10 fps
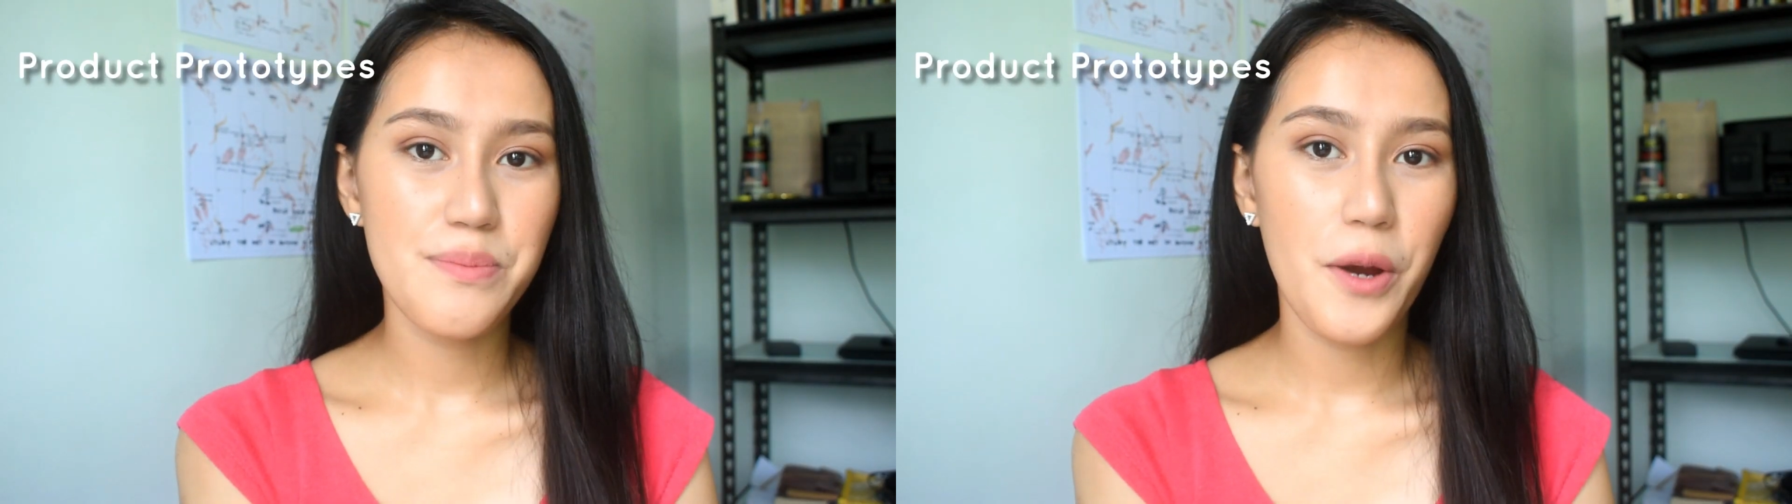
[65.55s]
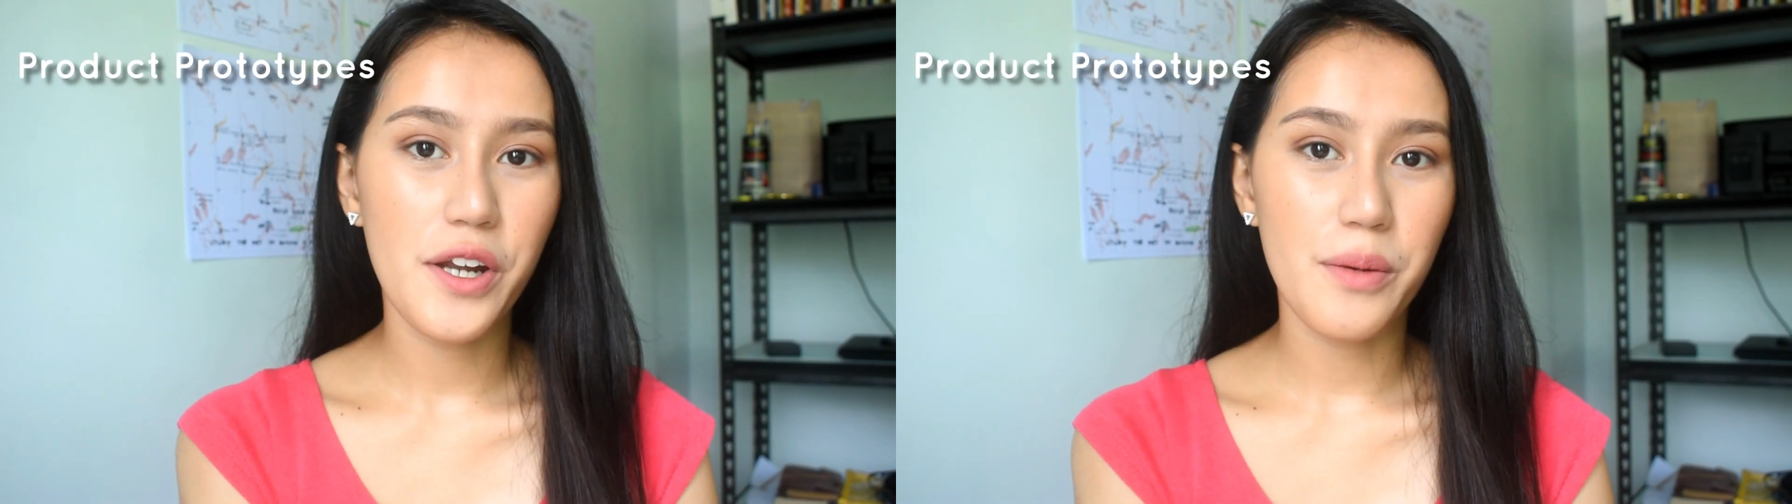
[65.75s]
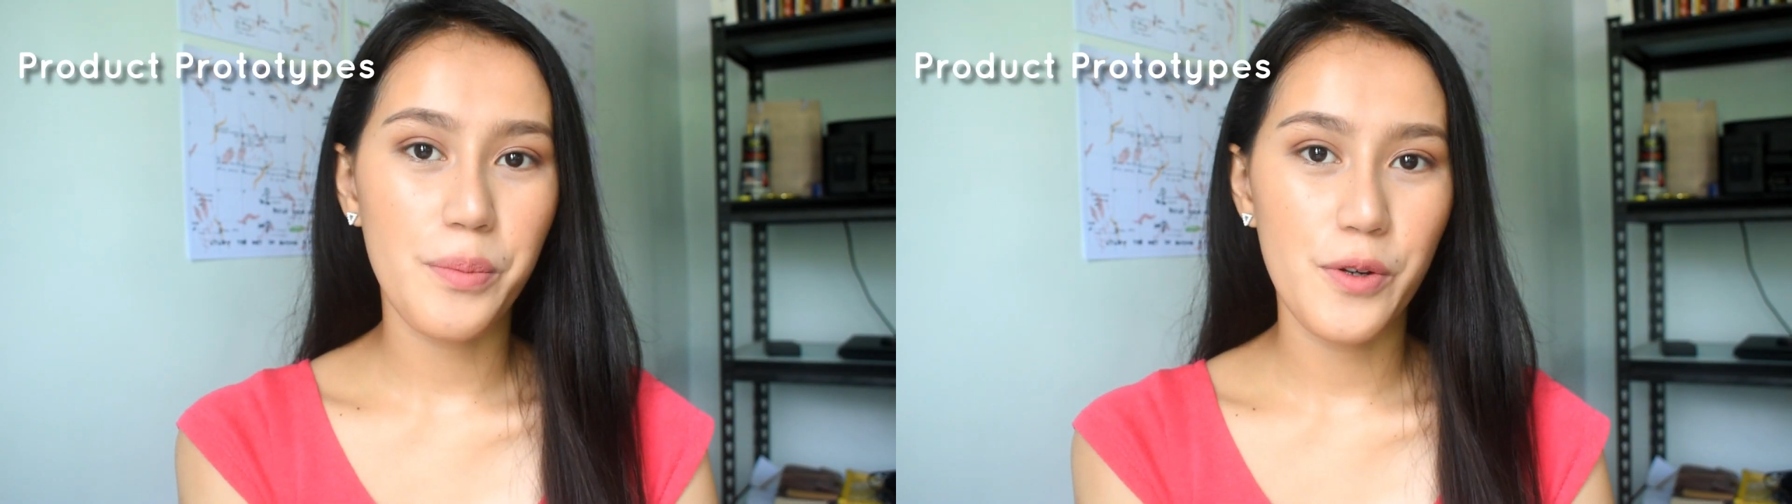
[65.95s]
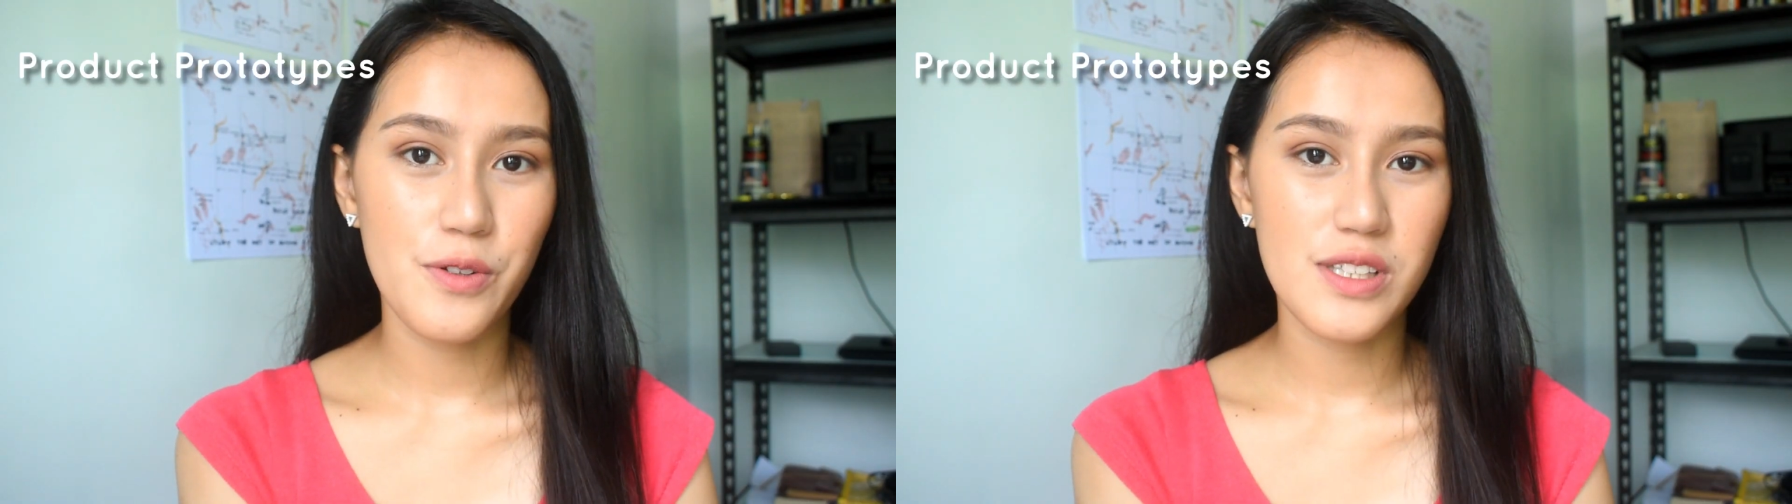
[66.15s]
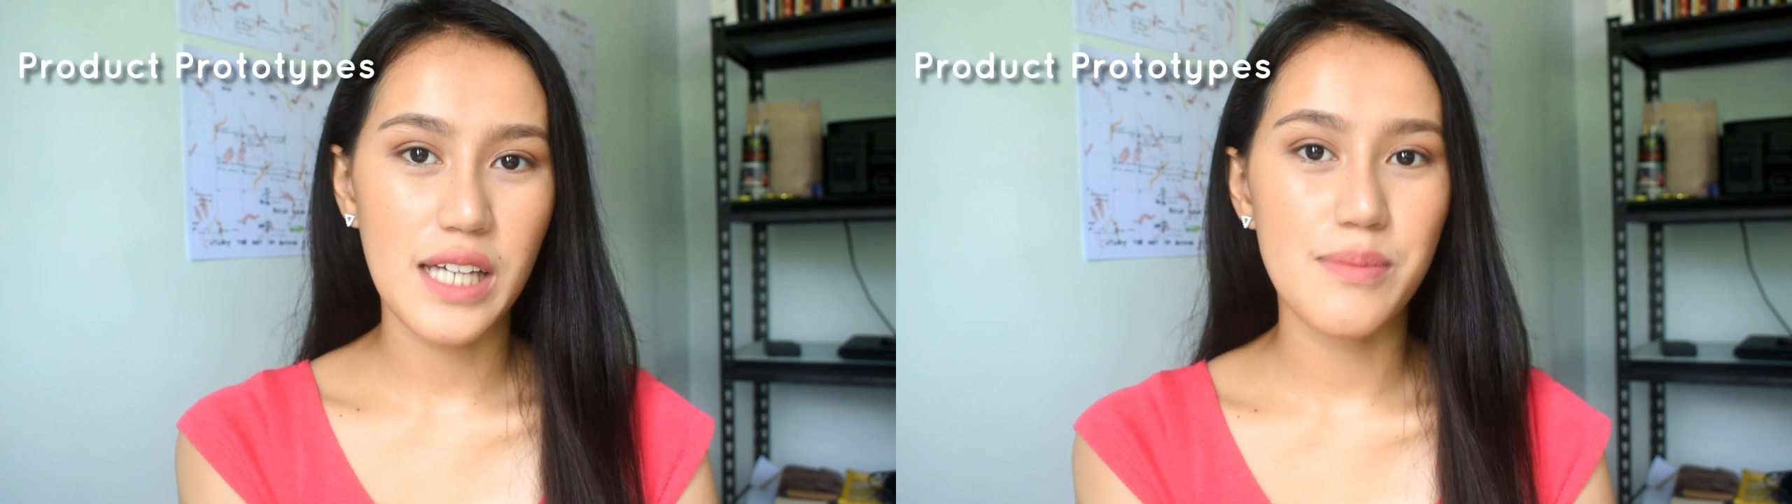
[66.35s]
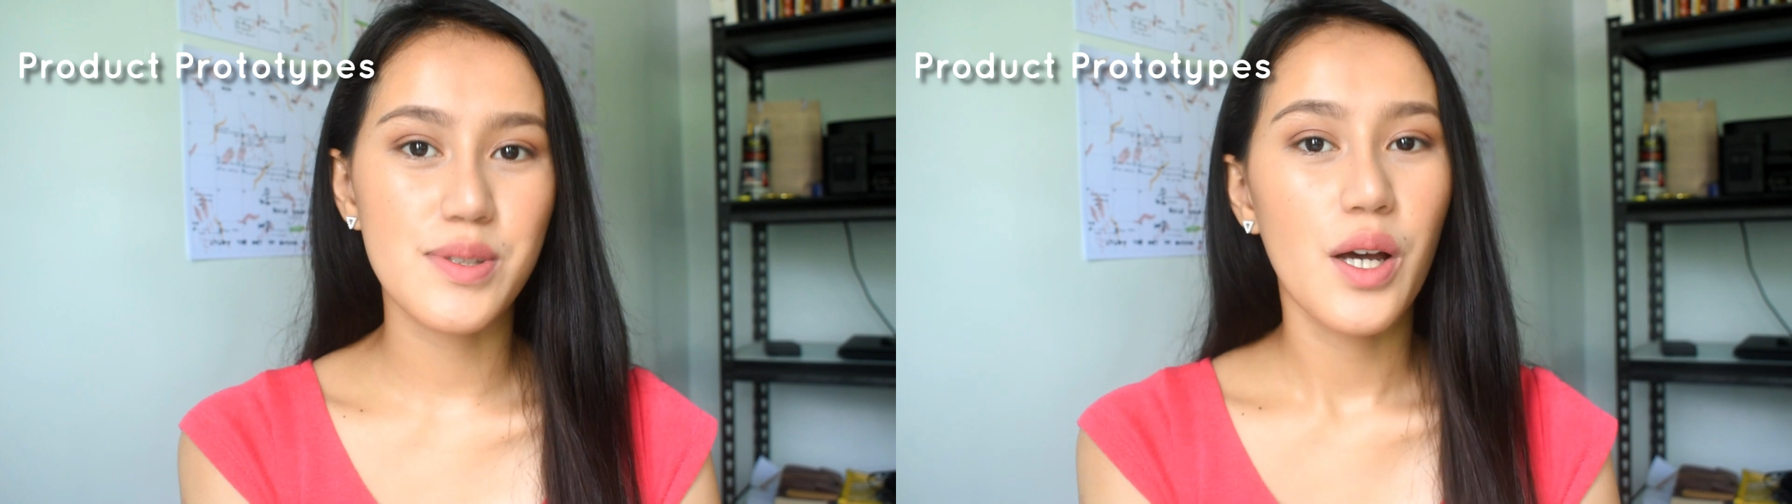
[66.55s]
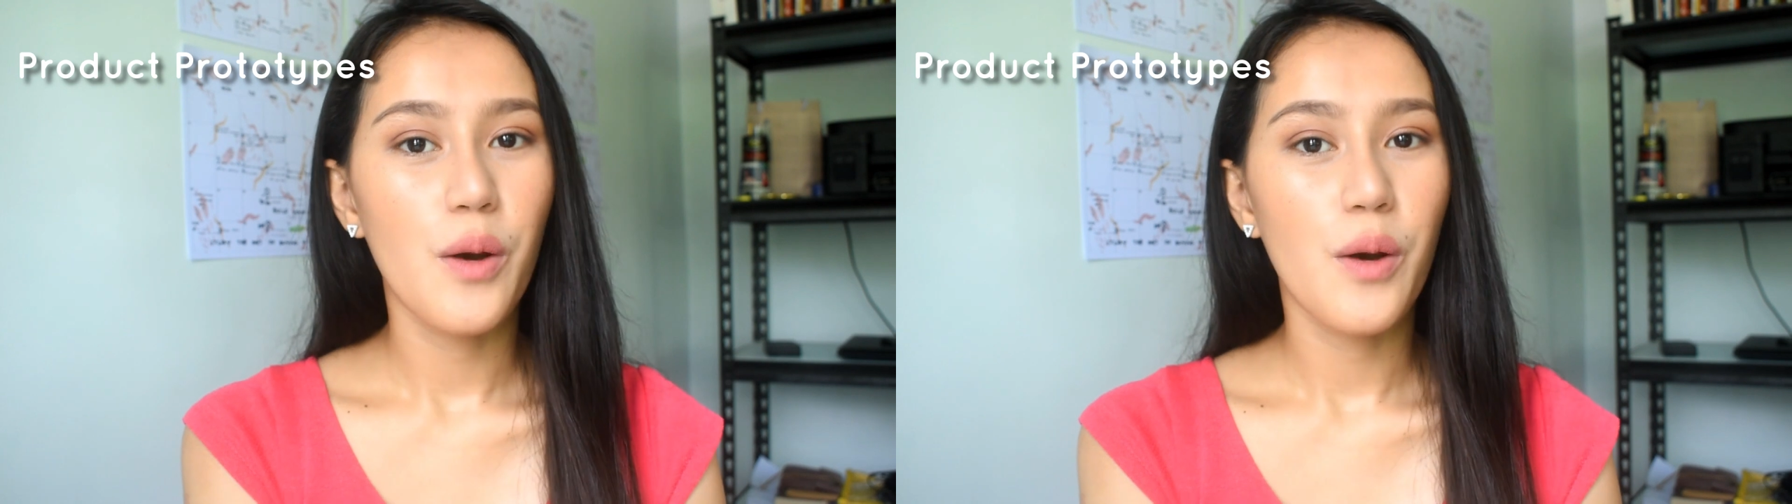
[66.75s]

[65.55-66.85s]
product prototypes